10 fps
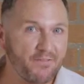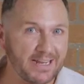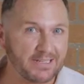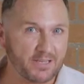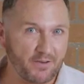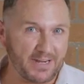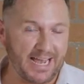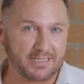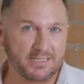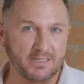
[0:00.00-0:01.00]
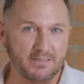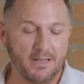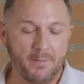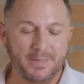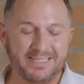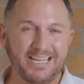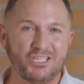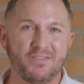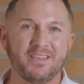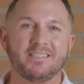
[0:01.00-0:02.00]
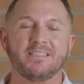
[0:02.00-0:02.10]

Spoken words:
event of an accident, potentially this